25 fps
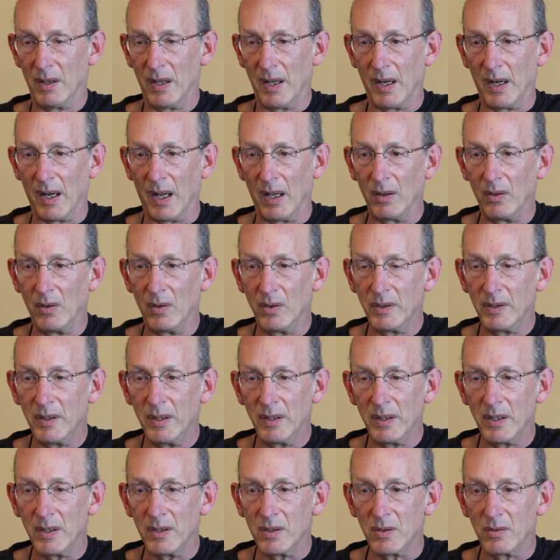and I looked
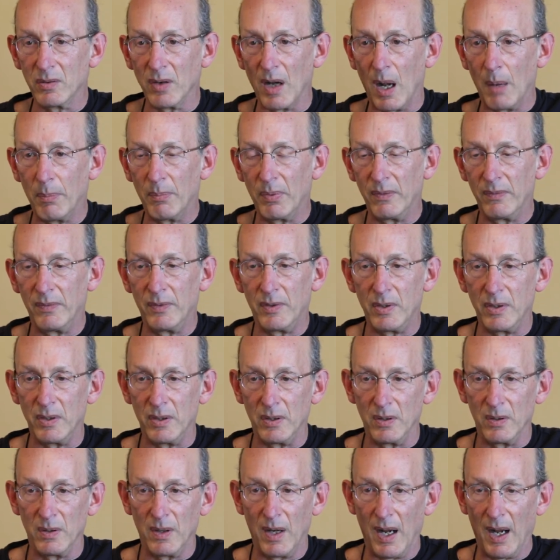at this drop of
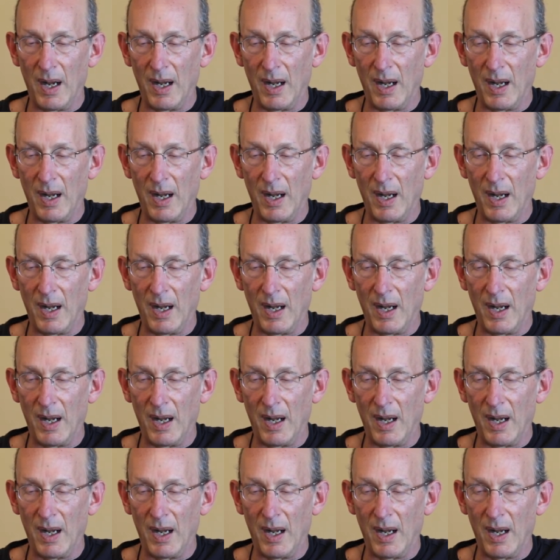dew,